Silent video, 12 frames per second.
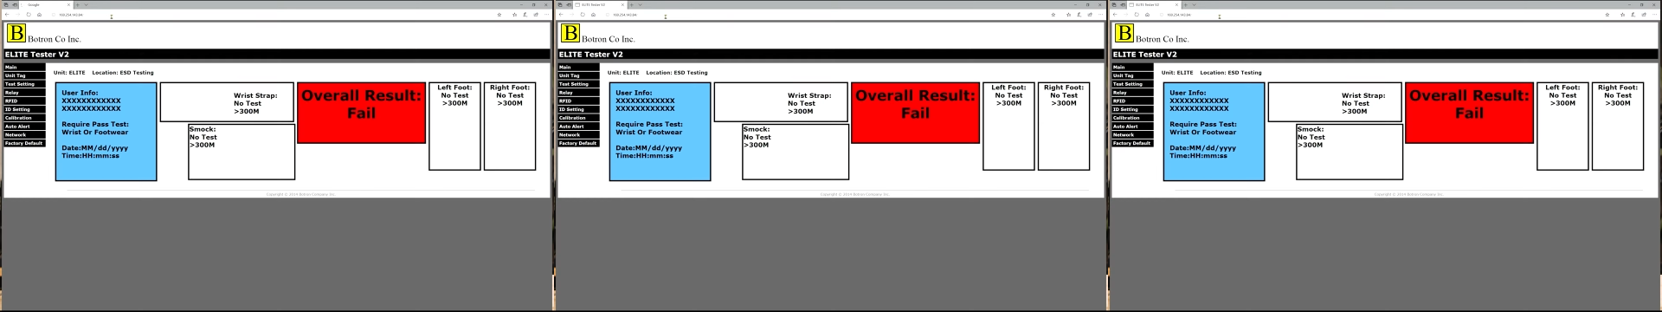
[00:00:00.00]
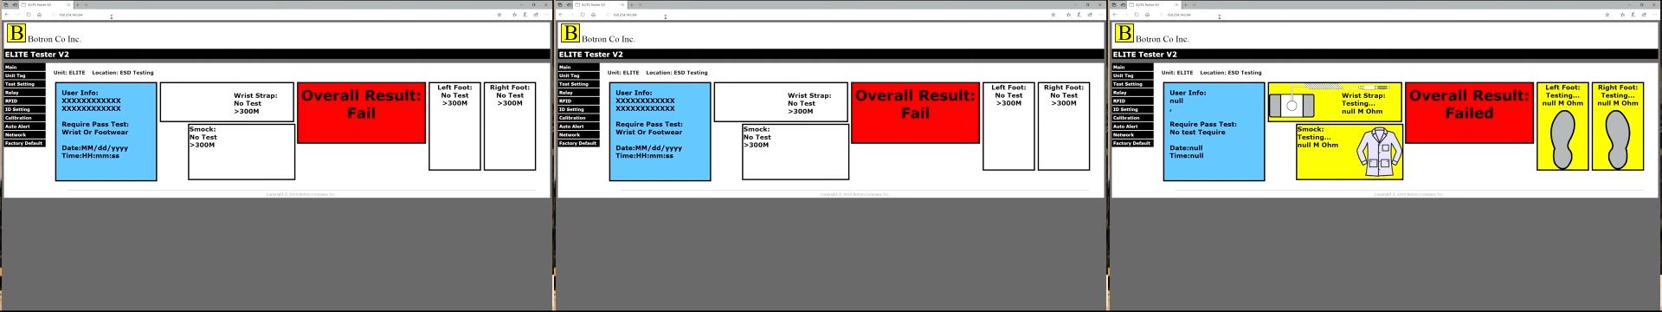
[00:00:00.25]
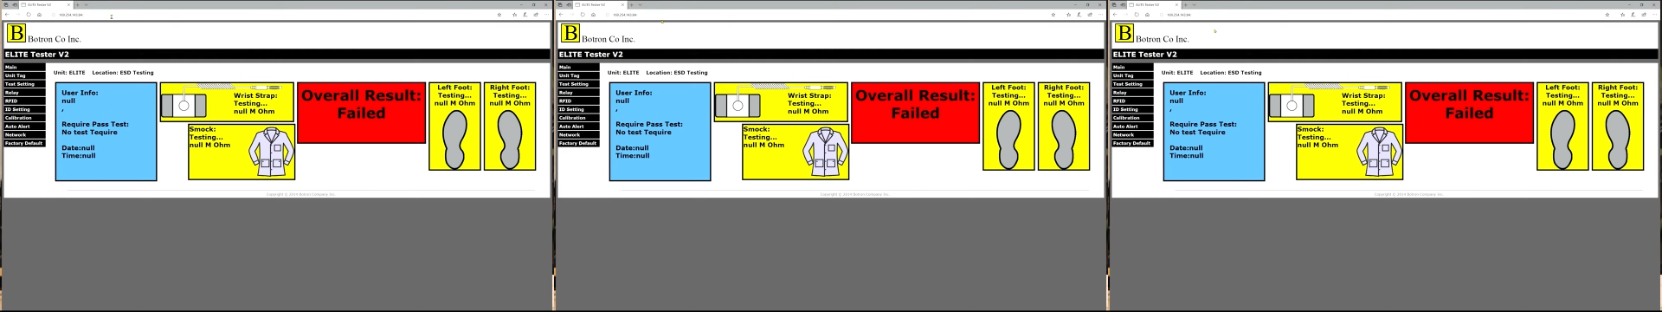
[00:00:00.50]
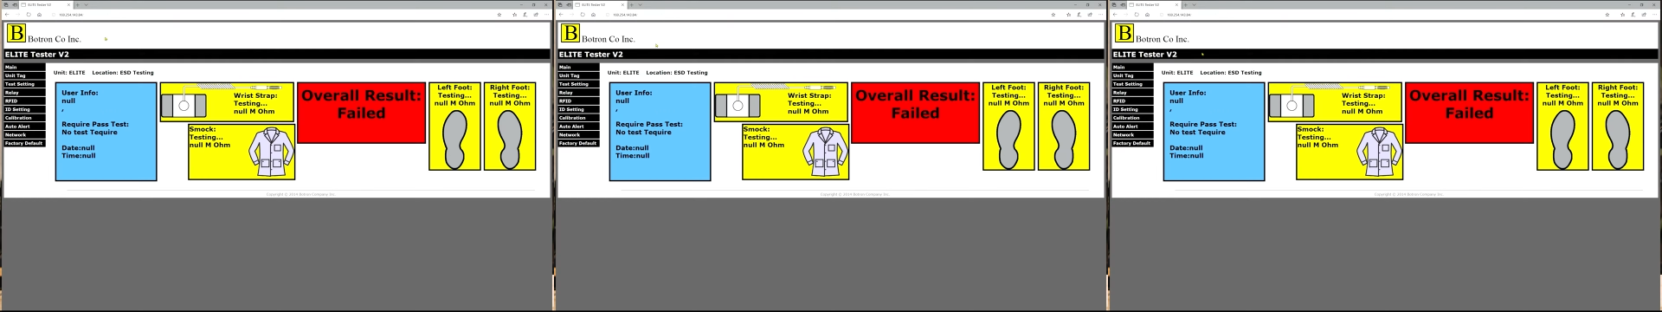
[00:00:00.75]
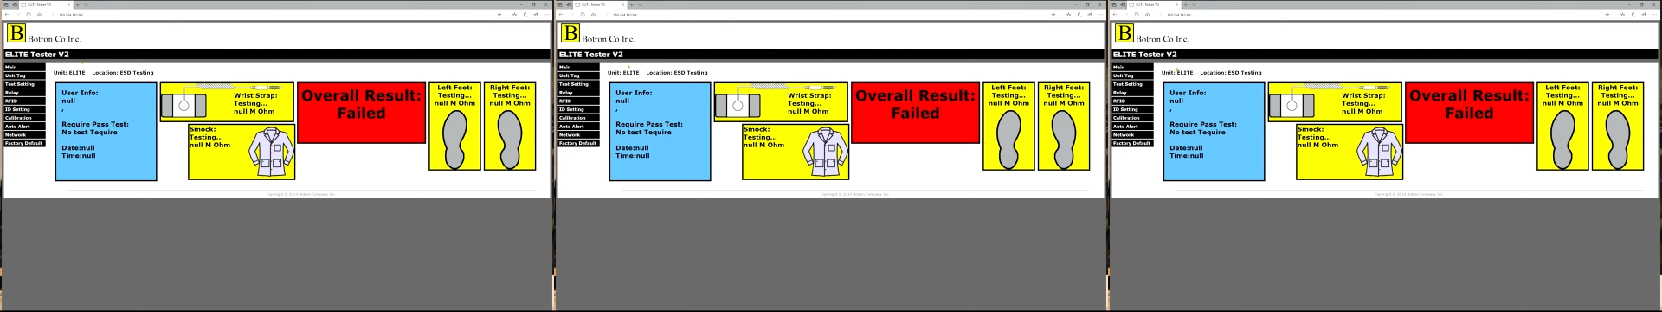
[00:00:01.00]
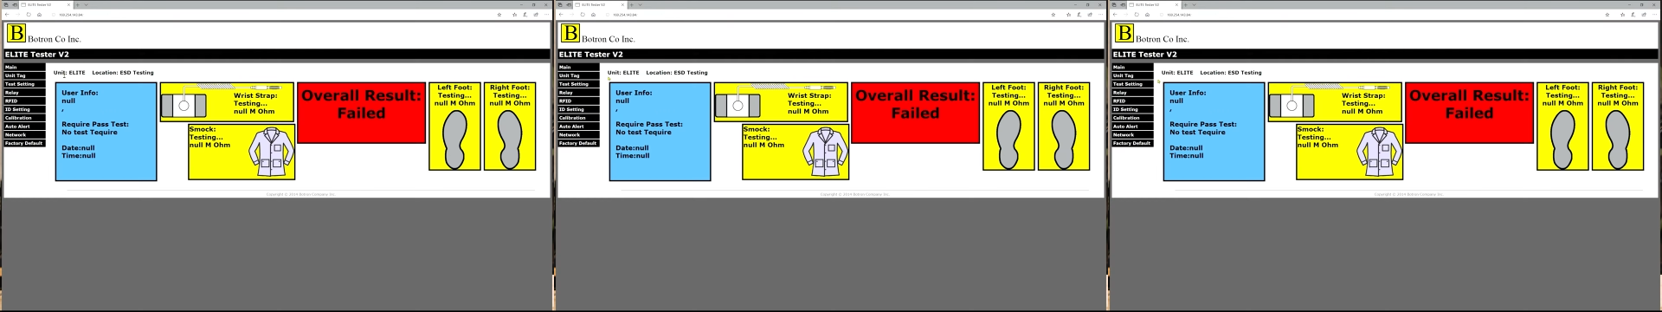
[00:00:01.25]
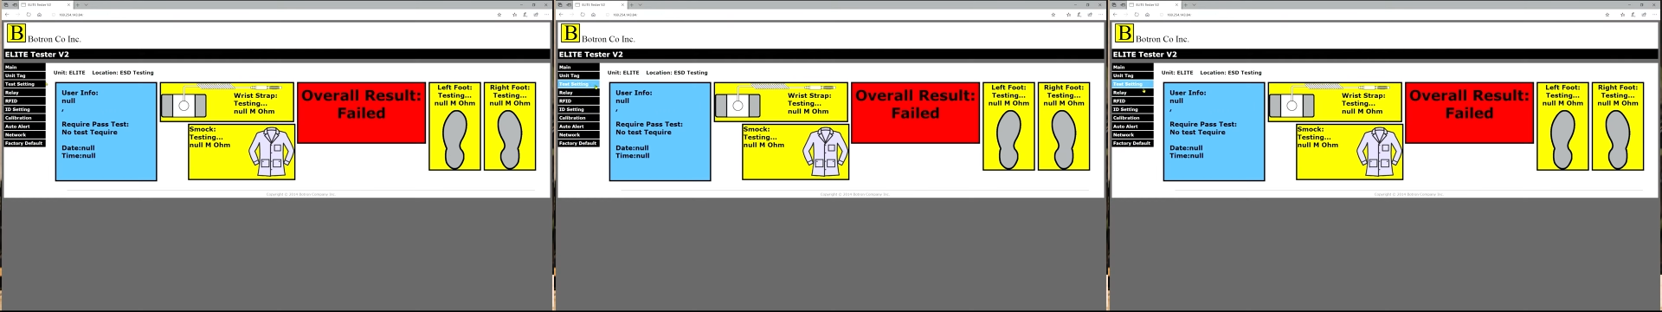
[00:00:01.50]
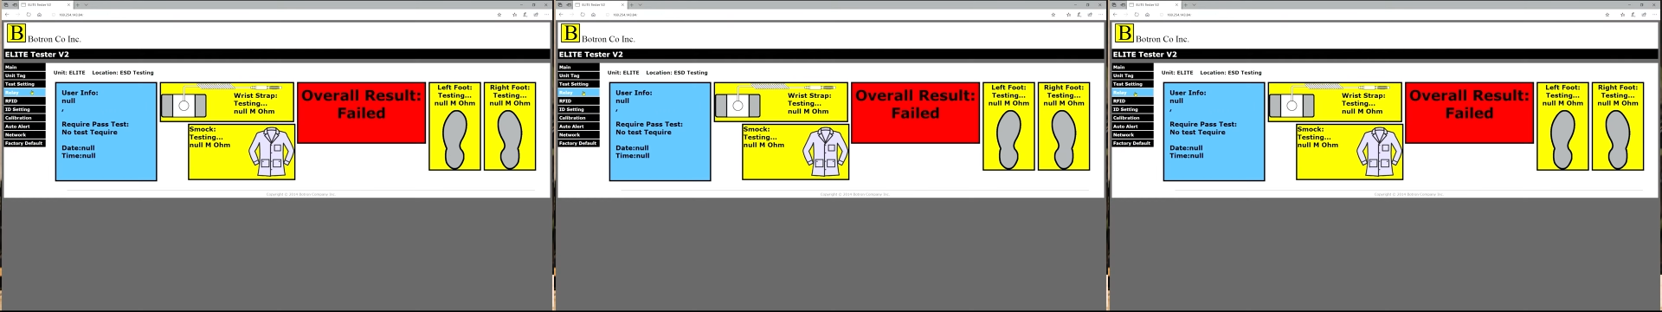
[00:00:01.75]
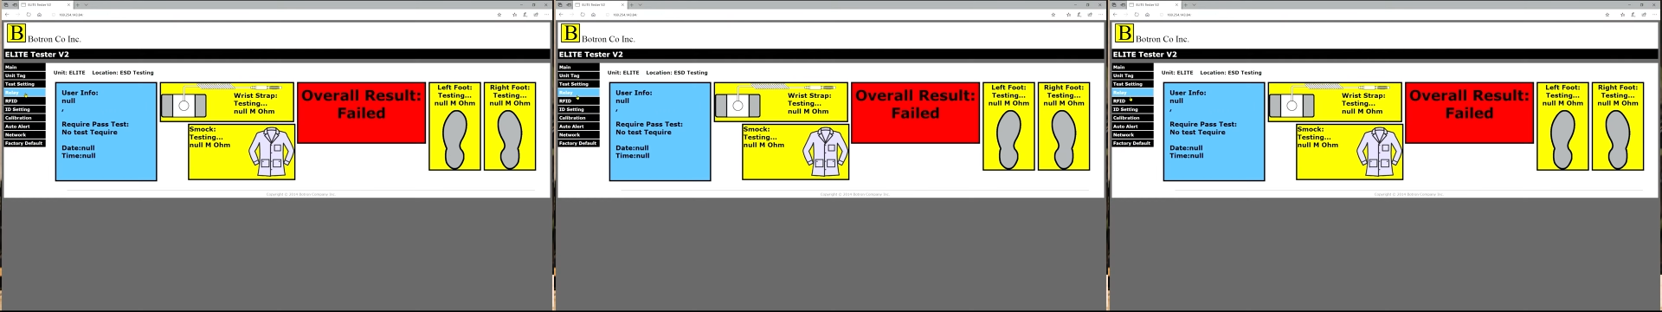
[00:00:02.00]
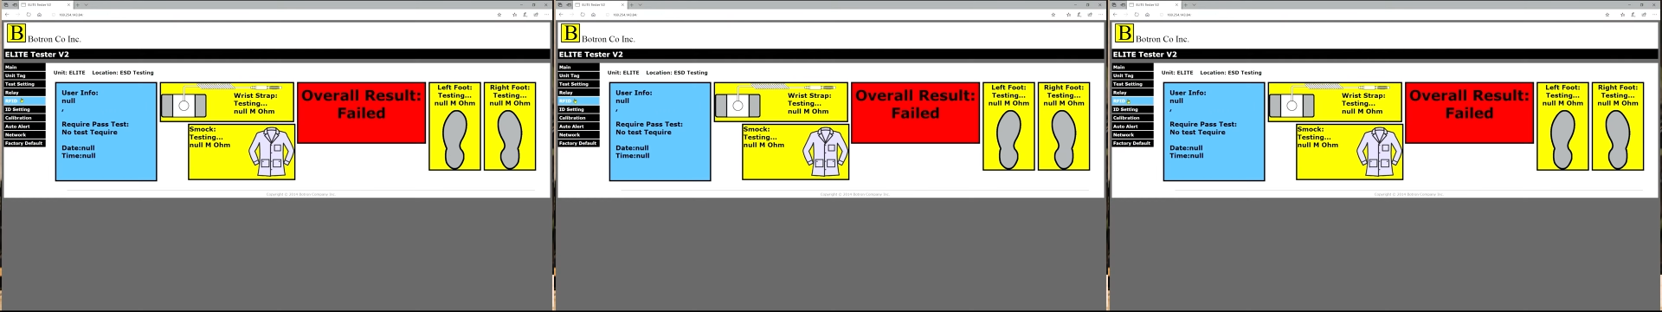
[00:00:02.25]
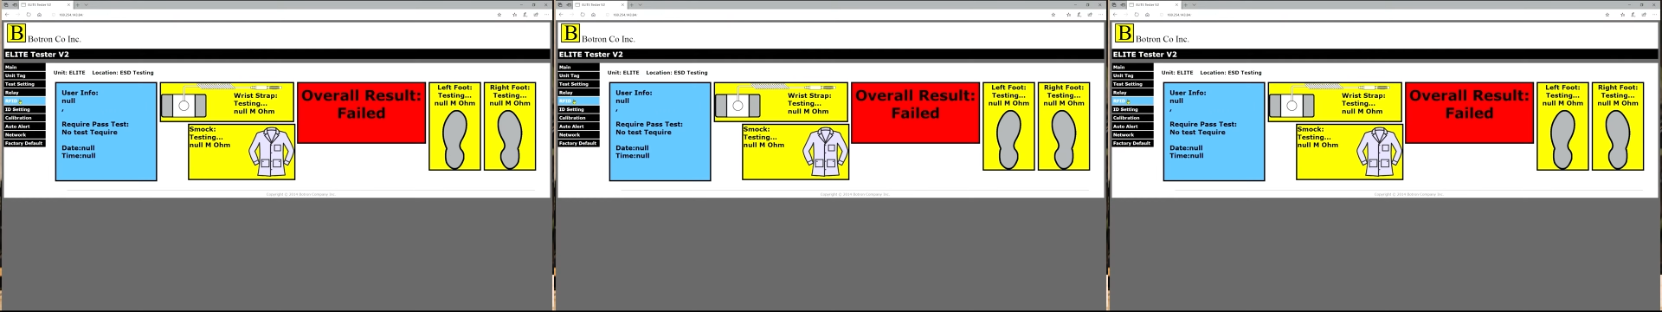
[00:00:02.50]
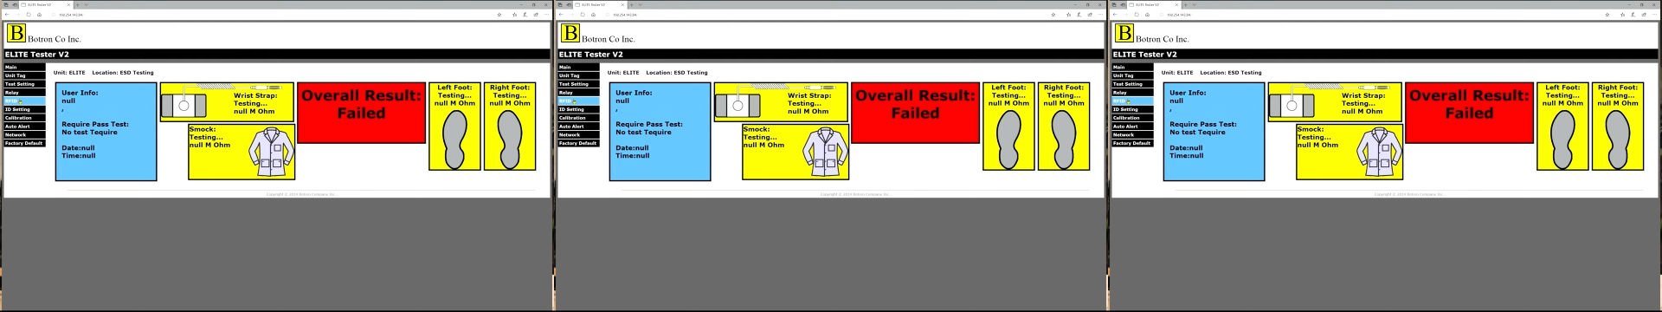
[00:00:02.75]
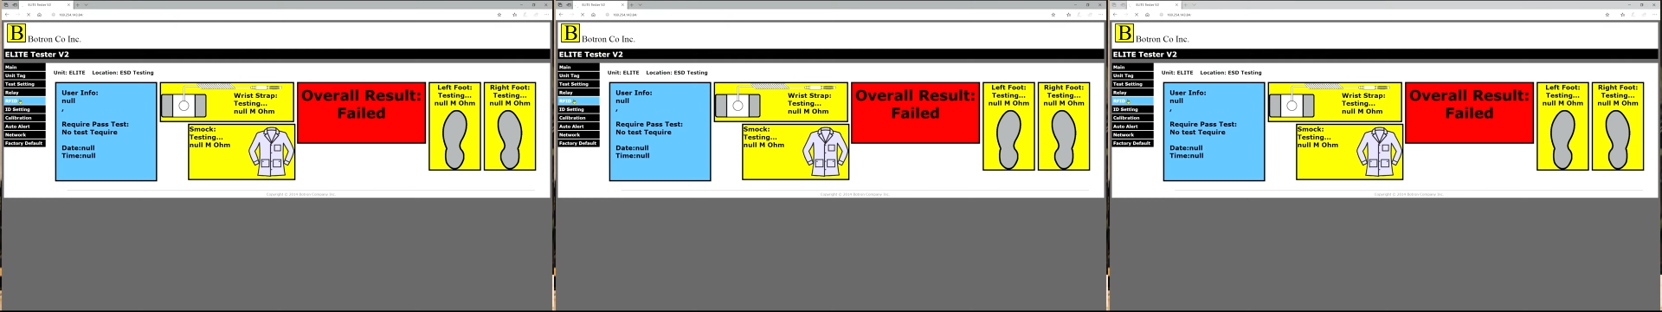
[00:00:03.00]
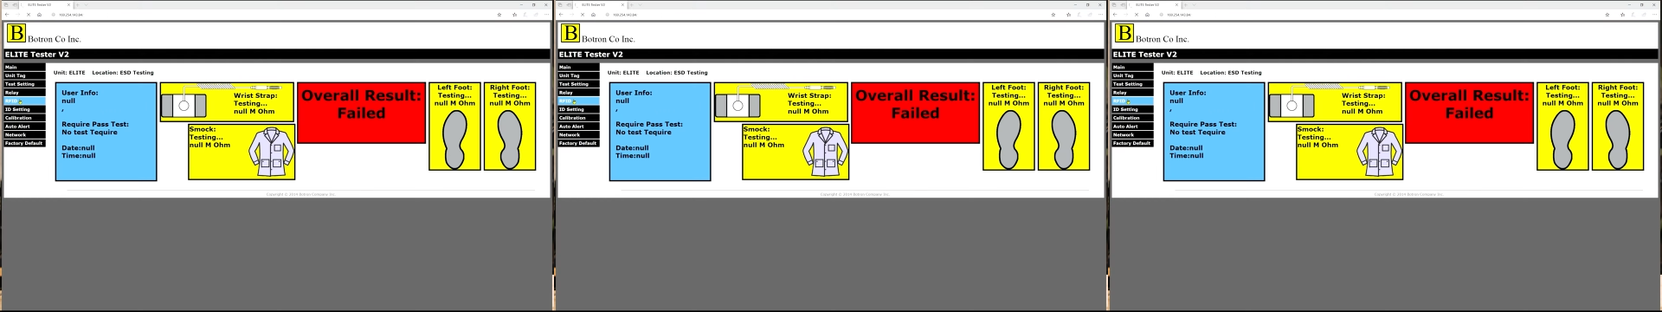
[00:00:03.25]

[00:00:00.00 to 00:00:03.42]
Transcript: (no speaker visible)